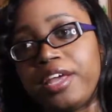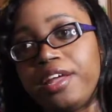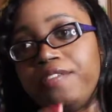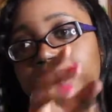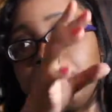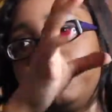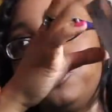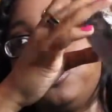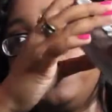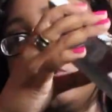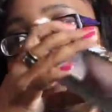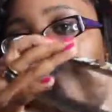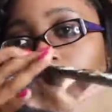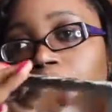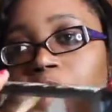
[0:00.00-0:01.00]
And they're
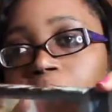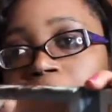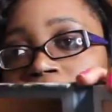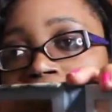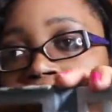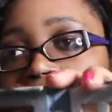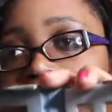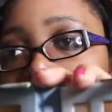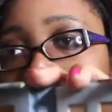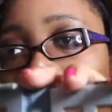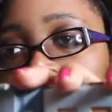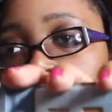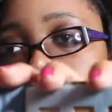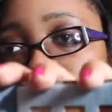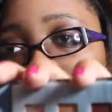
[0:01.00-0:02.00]
so
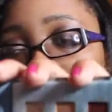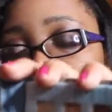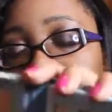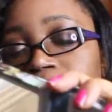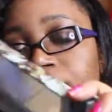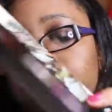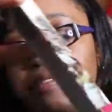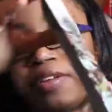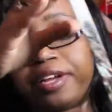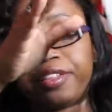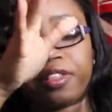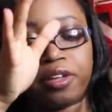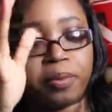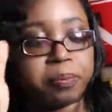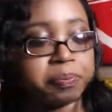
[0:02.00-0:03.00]
pretty. I love
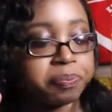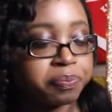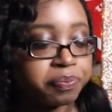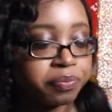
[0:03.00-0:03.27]
like the